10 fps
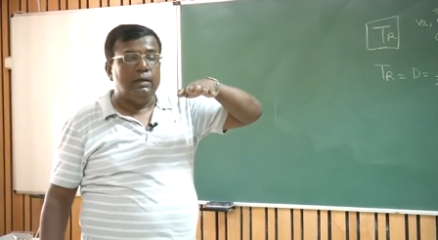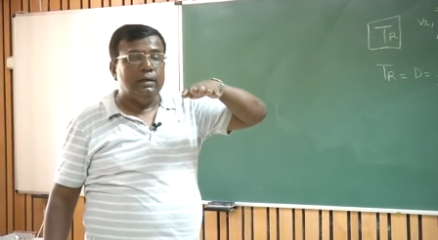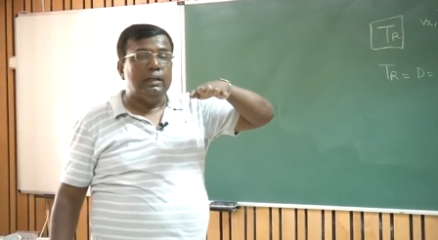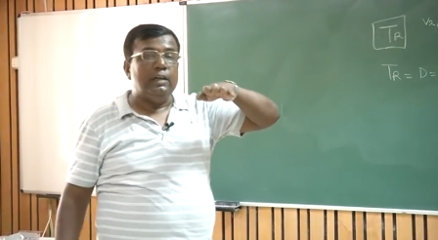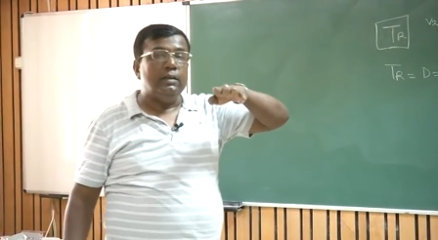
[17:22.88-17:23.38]

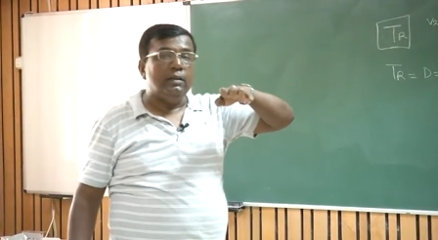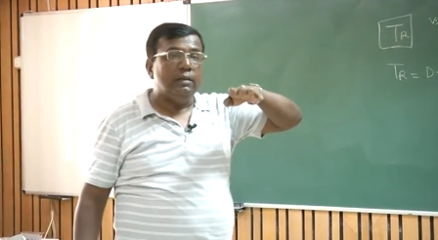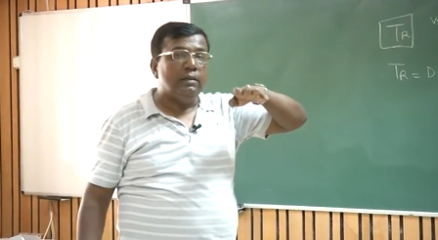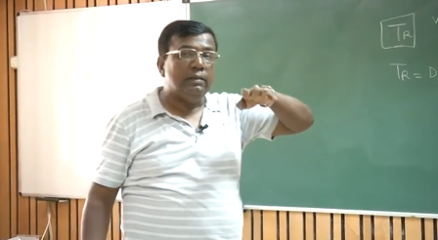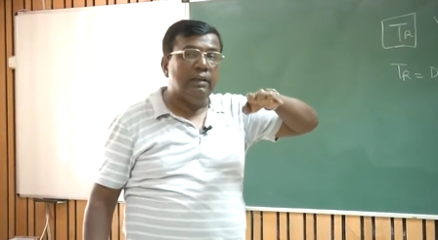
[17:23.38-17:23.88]
then
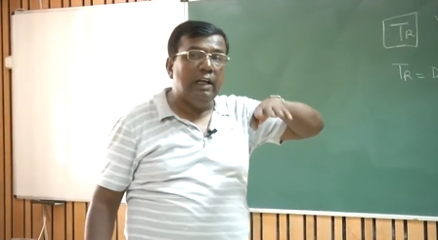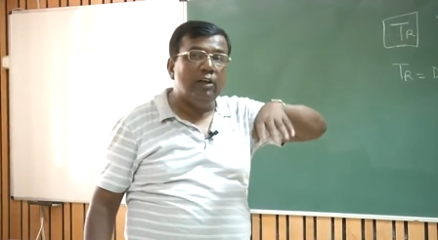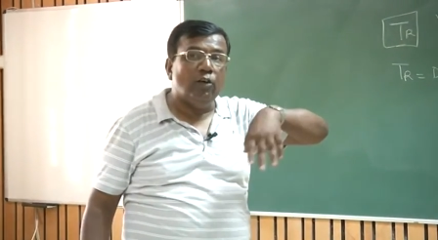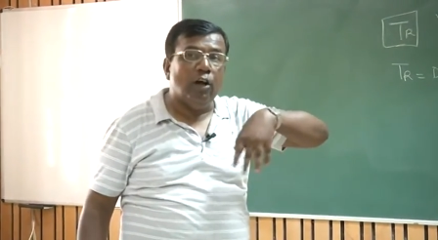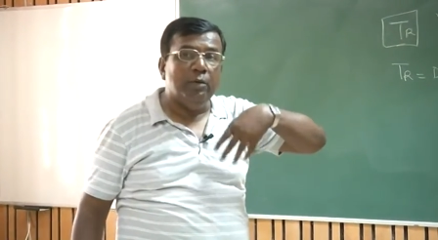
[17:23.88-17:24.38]
CL
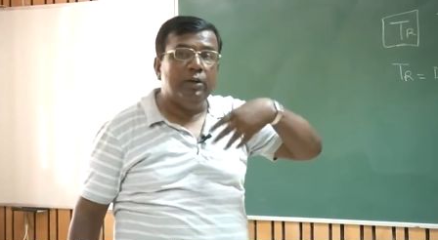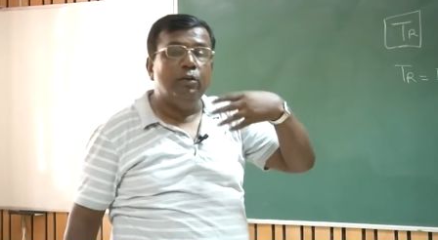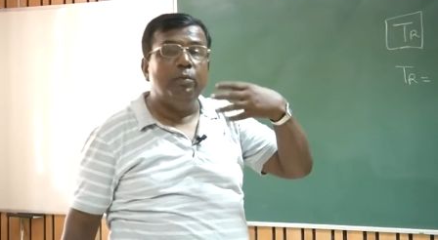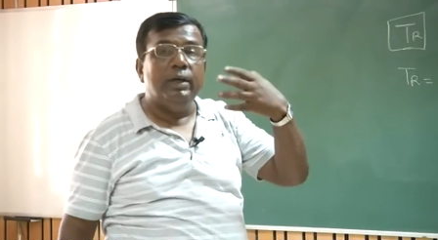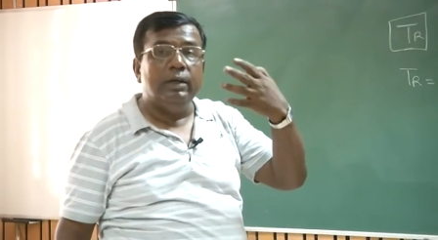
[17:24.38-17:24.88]
requirement
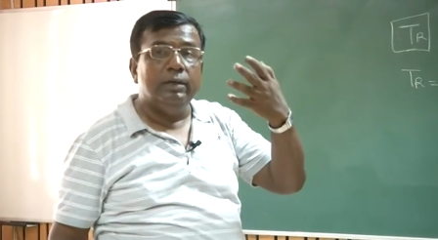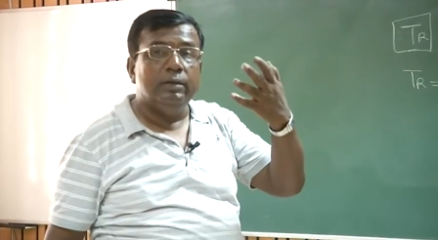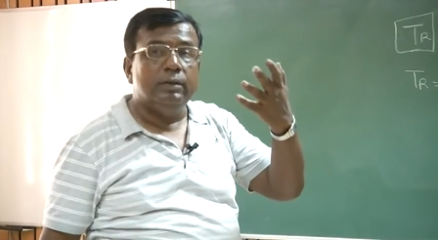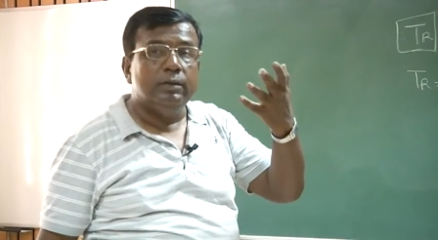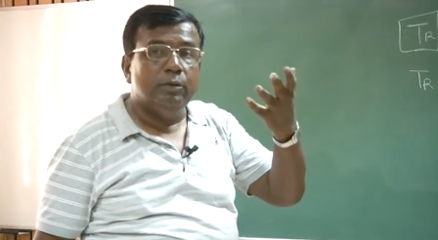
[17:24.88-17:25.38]
will be
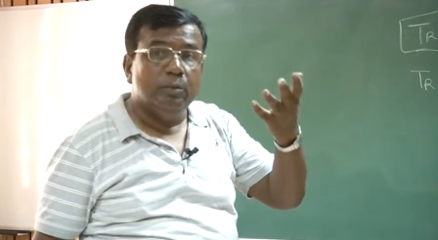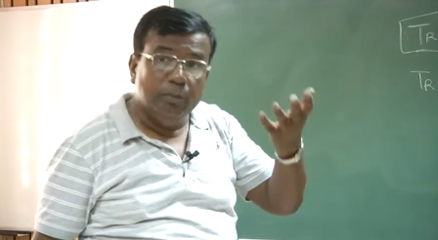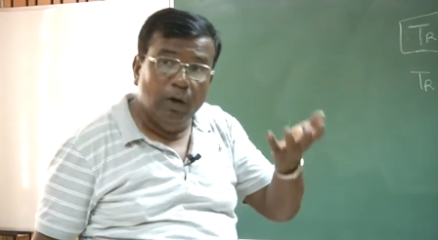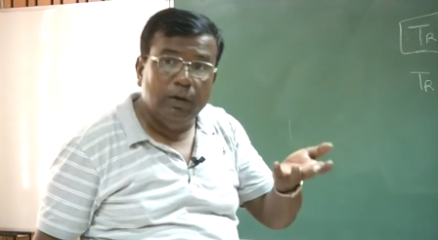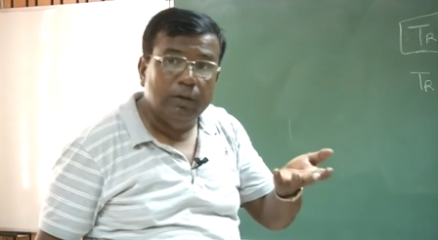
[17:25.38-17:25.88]

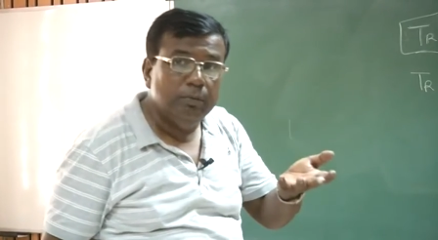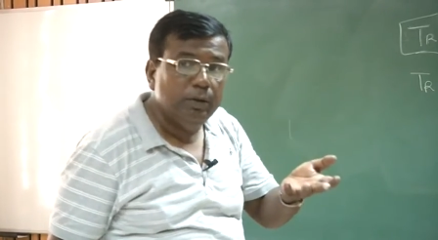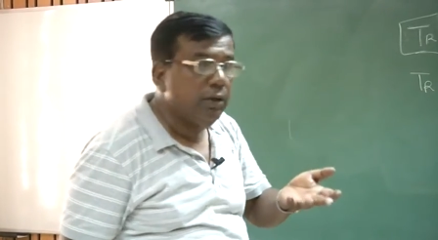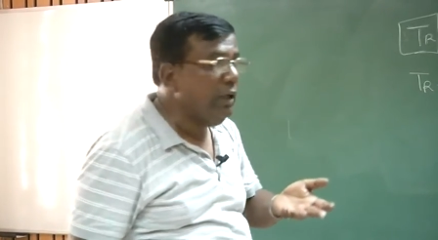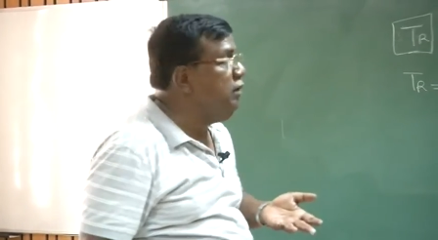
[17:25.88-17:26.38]
more
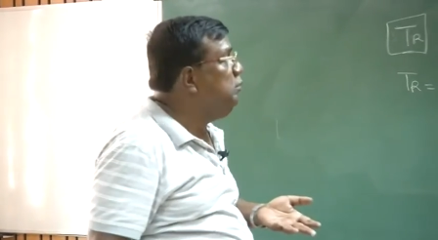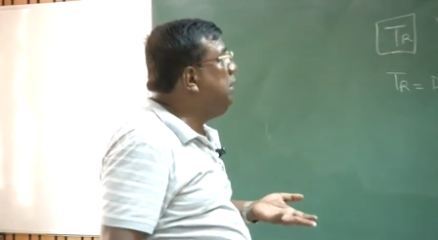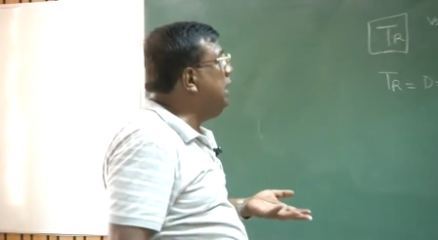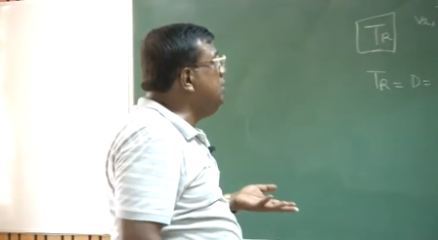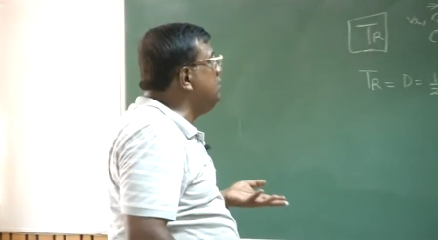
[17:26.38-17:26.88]
because I want to
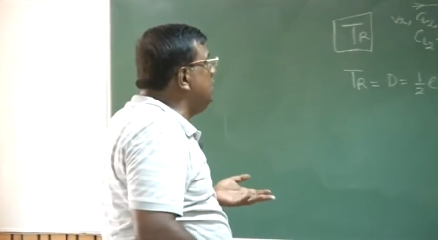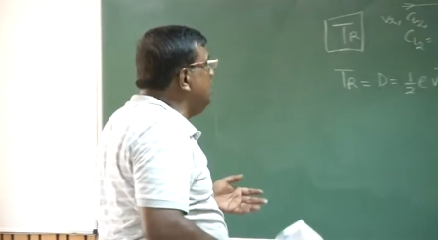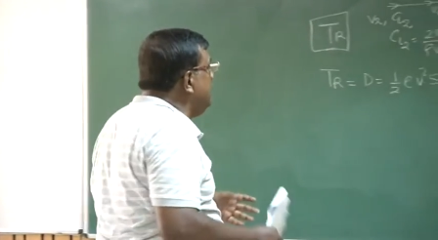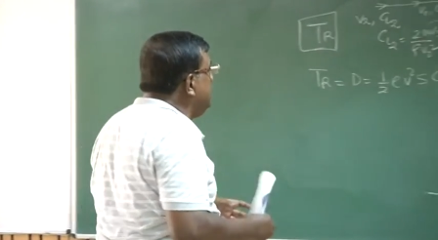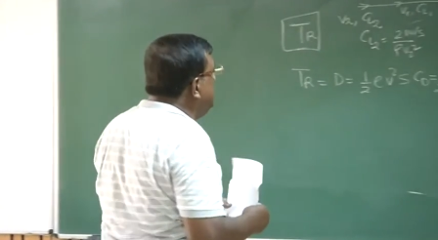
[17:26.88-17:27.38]
balance the
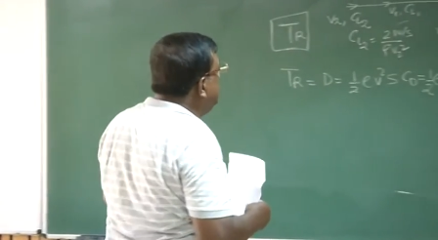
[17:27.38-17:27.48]
weight.